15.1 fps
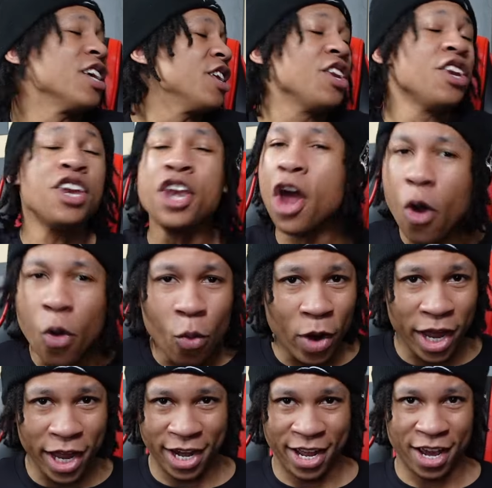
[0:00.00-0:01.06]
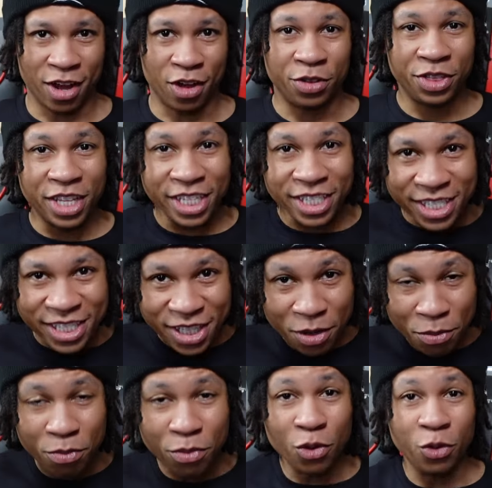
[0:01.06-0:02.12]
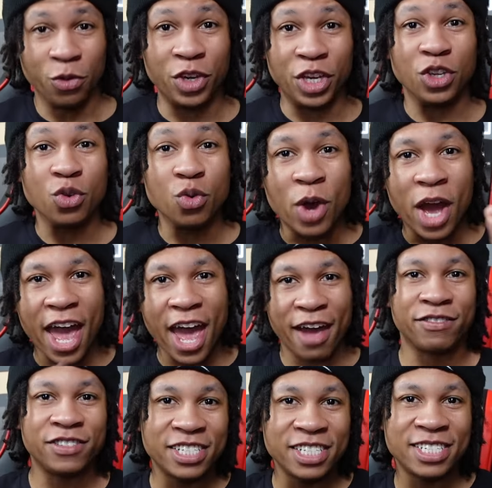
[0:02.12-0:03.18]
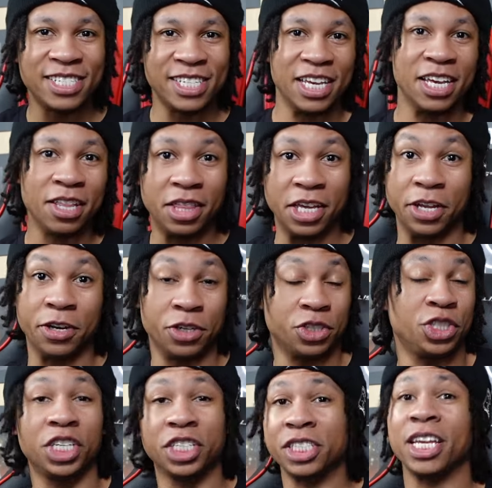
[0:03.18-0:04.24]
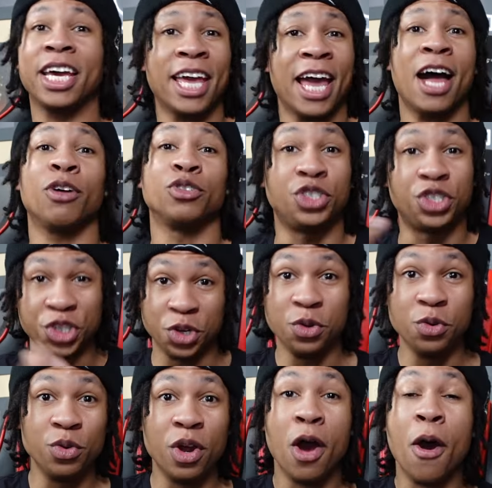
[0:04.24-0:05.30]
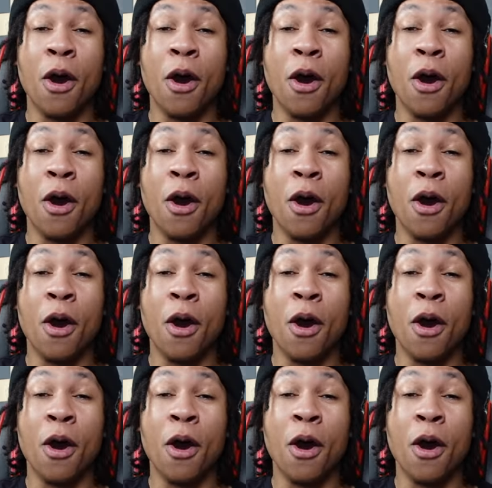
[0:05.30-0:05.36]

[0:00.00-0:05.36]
No way in hell. This is a movie you have to see in theaters, just like how Dune